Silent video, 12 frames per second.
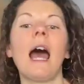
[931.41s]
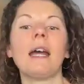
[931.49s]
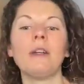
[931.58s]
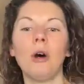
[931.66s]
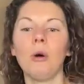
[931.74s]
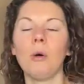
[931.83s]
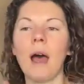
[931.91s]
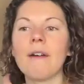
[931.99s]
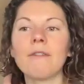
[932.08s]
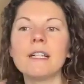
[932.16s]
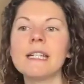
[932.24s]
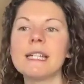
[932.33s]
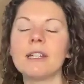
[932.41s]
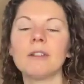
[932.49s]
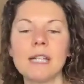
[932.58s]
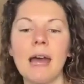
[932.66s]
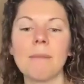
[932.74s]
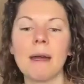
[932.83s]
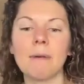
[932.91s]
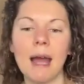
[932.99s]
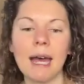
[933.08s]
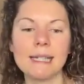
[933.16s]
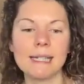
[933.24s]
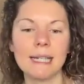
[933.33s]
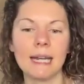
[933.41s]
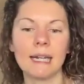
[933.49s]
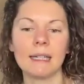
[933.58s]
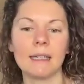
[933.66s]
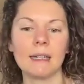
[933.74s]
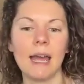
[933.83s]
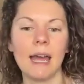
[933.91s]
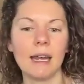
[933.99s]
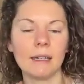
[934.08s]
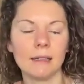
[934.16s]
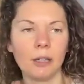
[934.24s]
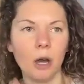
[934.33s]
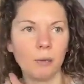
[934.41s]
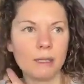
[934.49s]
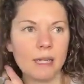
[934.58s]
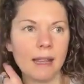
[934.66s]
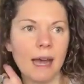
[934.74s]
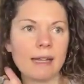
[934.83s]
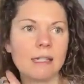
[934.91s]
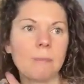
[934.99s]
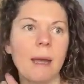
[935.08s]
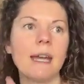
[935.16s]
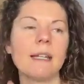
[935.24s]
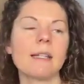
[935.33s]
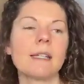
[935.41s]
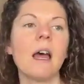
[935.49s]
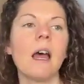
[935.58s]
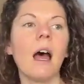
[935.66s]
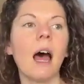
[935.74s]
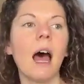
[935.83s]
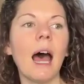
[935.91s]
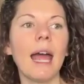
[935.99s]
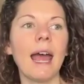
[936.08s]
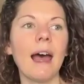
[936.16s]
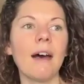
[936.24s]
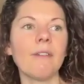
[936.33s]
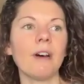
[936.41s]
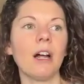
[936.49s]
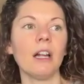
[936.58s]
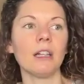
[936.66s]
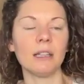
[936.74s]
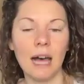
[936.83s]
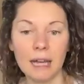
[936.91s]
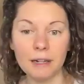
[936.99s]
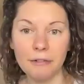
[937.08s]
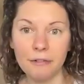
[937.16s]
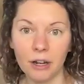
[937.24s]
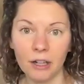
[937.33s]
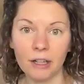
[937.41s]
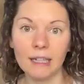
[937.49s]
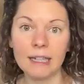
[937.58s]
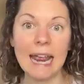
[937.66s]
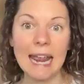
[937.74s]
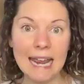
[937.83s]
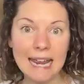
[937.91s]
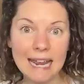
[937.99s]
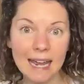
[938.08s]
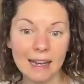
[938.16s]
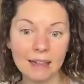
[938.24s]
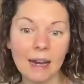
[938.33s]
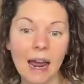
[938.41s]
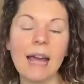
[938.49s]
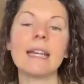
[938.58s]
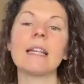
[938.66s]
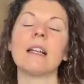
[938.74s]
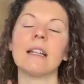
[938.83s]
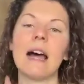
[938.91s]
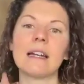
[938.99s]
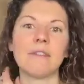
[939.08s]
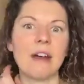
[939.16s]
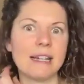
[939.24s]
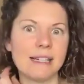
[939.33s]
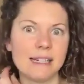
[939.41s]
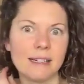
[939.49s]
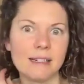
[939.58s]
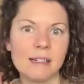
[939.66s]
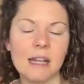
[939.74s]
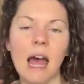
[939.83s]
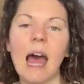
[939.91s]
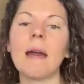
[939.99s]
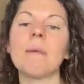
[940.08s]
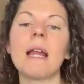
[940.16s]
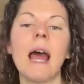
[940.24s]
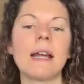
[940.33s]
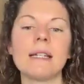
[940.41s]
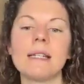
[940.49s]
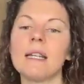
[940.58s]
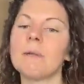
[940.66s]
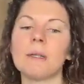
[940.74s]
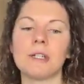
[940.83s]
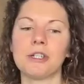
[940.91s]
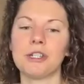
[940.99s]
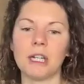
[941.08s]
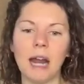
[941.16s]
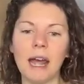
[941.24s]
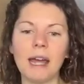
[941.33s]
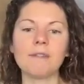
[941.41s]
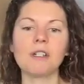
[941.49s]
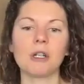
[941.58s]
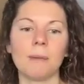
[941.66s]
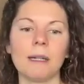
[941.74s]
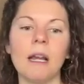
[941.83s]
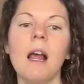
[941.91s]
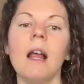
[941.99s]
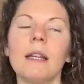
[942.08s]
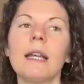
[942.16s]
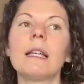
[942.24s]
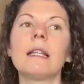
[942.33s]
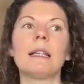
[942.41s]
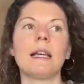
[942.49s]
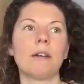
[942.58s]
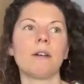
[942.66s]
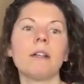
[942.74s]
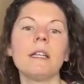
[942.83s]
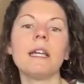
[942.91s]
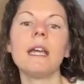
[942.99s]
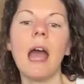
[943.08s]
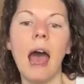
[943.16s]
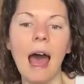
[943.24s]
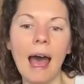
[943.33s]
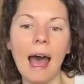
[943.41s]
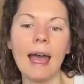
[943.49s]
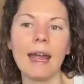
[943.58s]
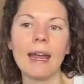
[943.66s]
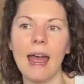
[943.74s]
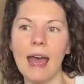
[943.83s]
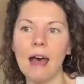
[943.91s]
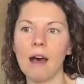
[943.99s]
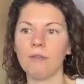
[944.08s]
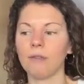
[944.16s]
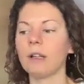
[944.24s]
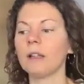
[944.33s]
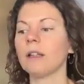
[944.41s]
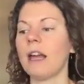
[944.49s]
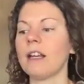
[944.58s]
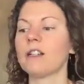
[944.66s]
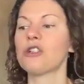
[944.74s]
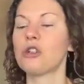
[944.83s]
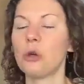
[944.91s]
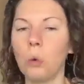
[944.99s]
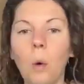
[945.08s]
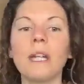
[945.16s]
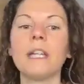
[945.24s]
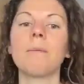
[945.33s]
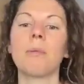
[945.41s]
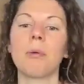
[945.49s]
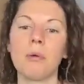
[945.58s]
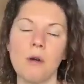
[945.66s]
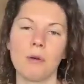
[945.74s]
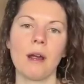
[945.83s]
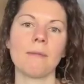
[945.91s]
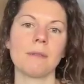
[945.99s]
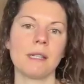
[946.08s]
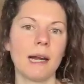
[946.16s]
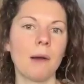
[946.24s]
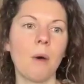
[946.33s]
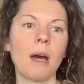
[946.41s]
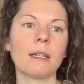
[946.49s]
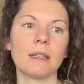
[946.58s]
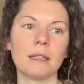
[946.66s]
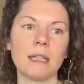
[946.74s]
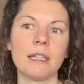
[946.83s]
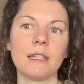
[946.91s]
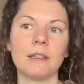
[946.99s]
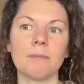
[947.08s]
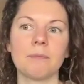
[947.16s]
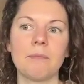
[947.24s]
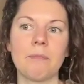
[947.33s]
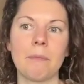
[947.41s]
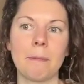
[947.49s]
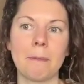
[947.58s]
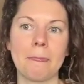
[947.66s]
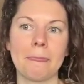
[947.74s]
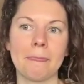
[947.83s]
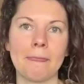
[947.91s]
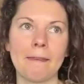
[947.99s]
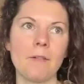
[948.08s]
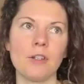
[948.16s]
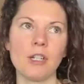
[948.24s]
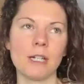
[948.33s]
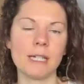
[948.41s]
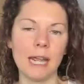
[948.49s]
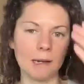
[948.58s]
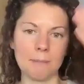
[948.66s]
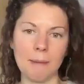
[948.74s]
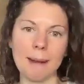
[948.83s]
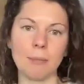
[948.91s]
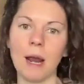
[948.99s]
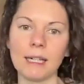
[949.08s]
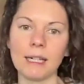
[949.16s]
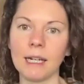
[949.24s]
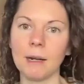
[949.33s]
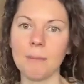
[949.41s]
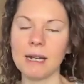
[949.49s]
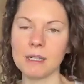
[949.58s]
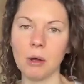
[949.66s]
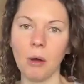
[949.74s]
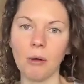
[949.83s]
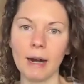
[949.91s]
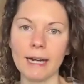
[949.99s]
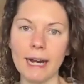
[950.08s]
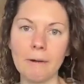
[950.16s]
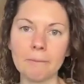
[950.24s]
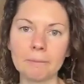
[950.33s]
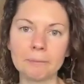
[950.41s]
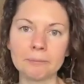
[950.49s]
I know every single time I rest and go into that space, I have a lot of fun and I get a lot of ideas. I'm an idea machine. I have so many, like literally, I have like 20 programs that I want to lead just in my brain and in my soul right now.